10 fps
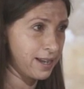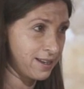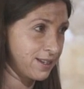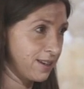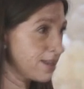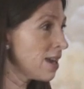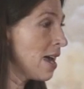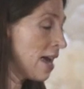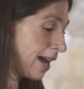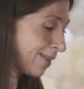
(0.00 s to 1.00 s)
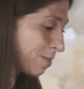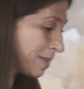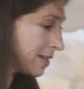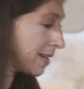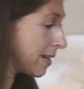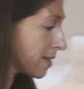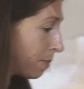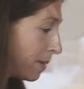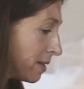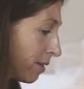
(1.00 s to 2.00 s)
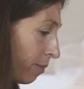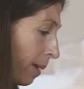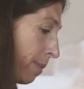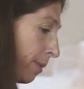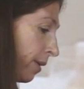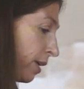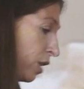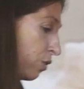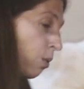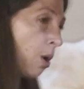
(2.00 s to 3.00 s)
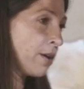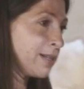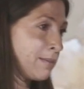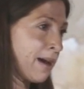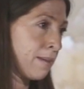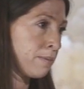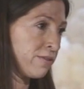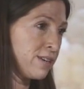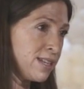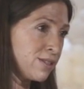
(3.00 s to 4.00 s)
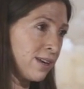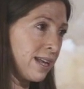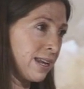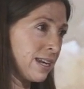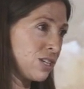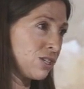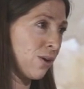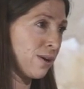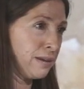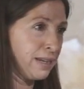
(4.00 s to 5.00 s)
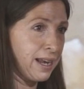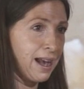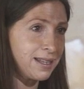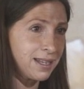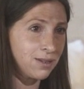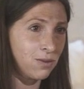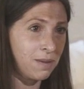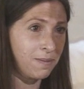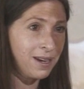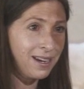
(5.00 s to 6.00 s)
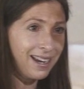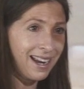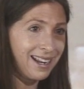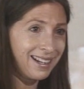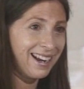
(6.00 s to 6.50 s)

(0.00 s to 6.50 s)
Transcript: doesn't. And Rabin takes a piece of paper and he draws the map of Israel and he's showing the Gaza Strip and,